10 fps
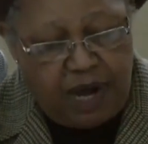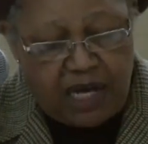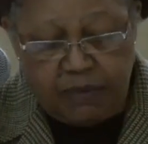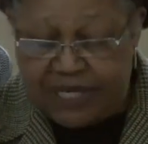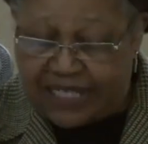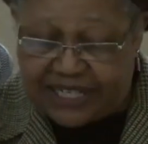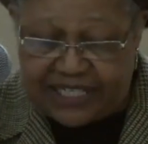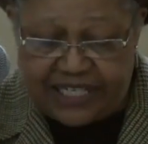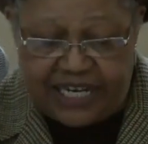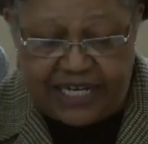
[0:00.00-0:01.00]
Parliament, as
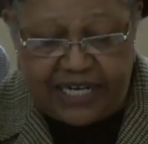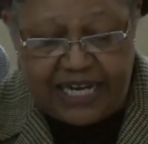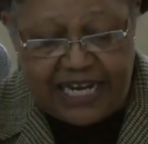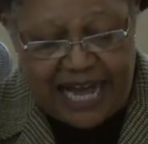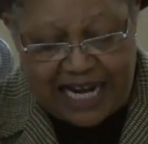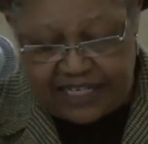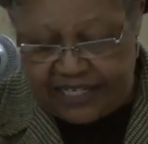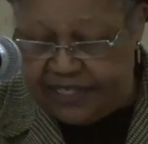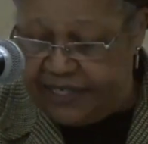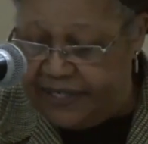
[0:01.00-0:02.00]
I said,
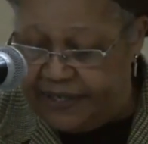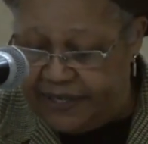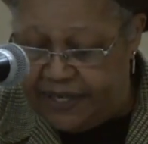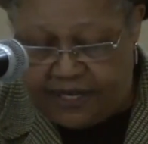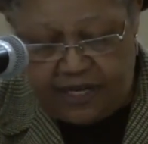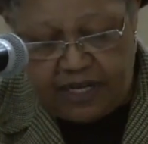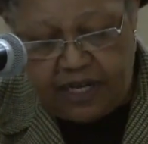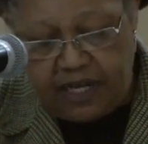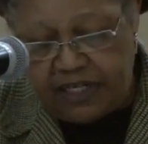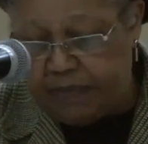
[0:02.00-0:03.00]
enacted
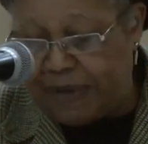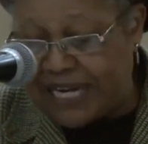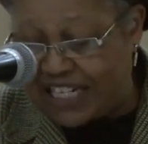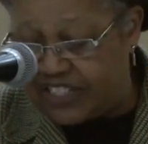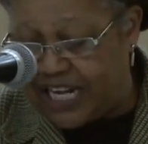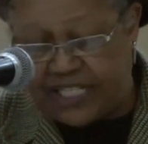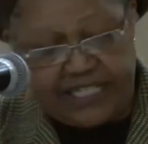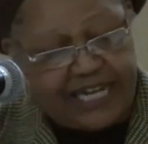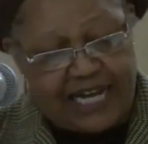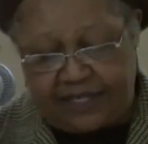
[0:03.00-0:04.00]
the
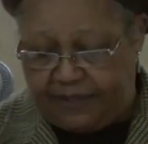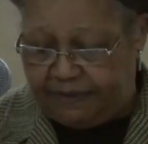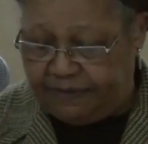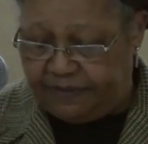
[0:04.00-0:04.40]
Nationality Act.